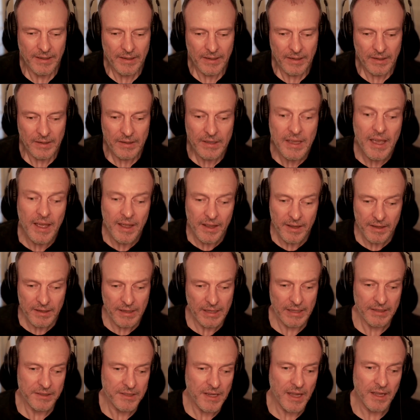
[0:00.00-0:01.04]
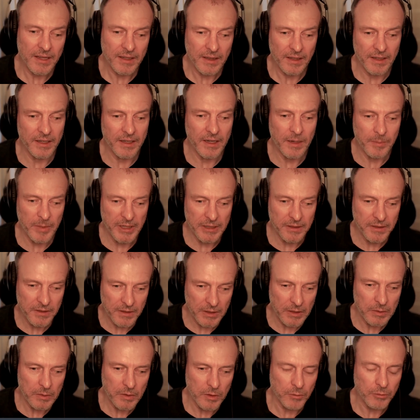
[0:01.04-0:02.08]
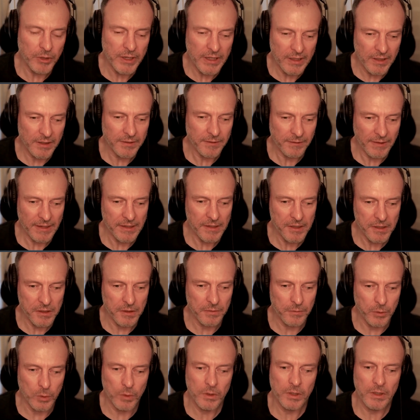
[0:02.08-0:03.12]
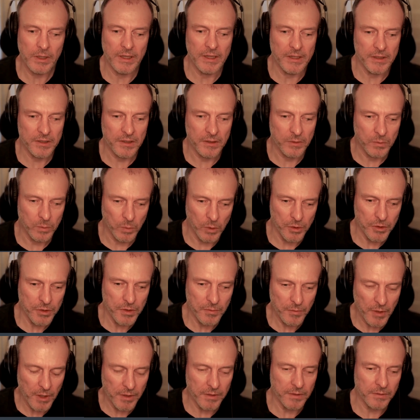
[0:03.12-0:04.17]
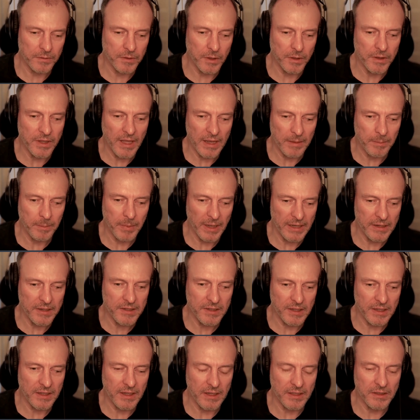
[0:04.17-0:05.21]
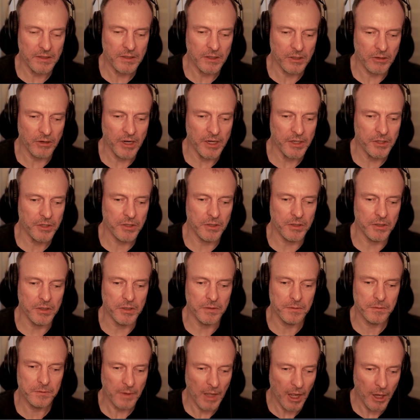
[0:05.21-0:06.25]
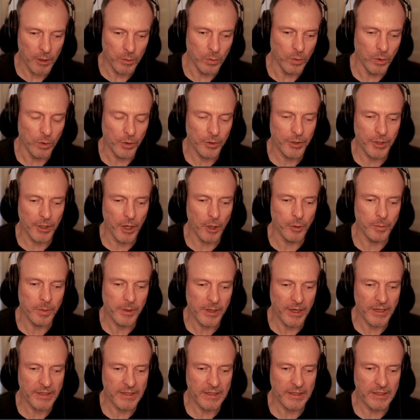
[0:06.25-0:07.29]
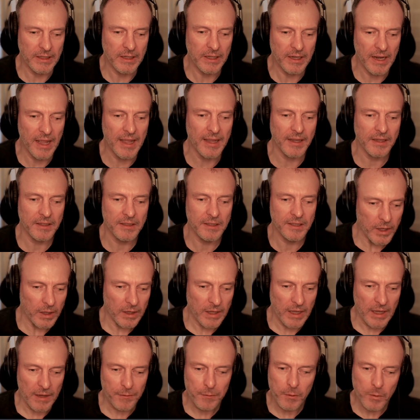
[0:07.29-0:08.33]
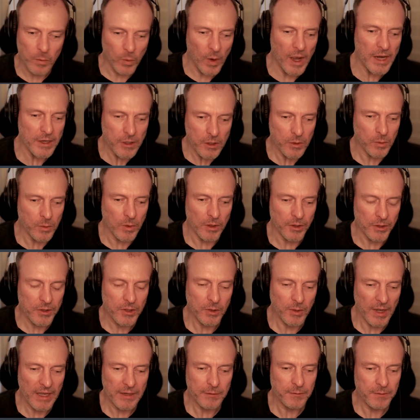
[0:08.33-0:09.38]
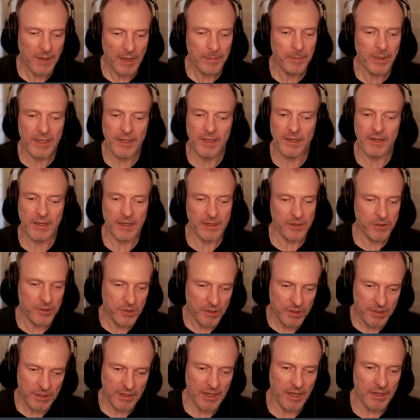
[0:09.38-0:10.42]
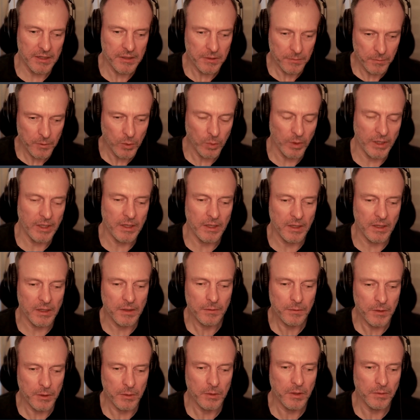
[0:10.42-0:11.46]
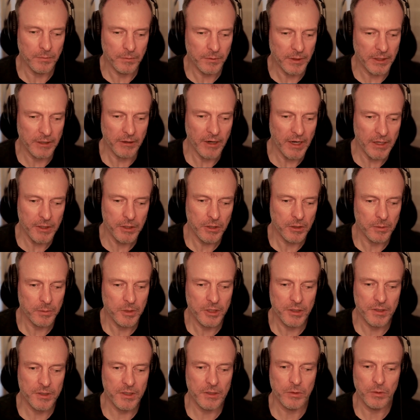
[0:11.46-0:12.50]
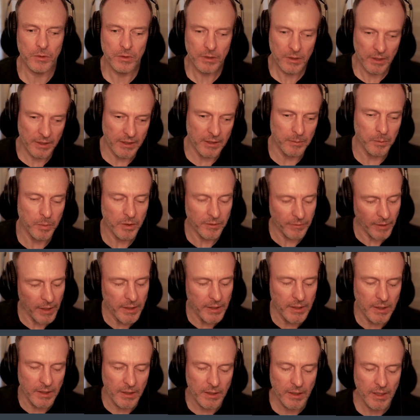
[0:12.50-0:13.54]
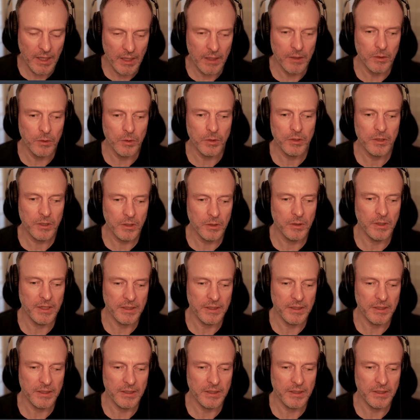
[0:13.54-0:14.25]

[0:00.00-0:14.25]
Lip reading: Yeah, exactly. And I mean, the real advantage of Authlete is that once you've kind of done that basic integration of OAuth and OpenID Connect, if and when you want to add FAPI in, it's just a case of tweaking a few configuration options in Authlete and providing a key or two.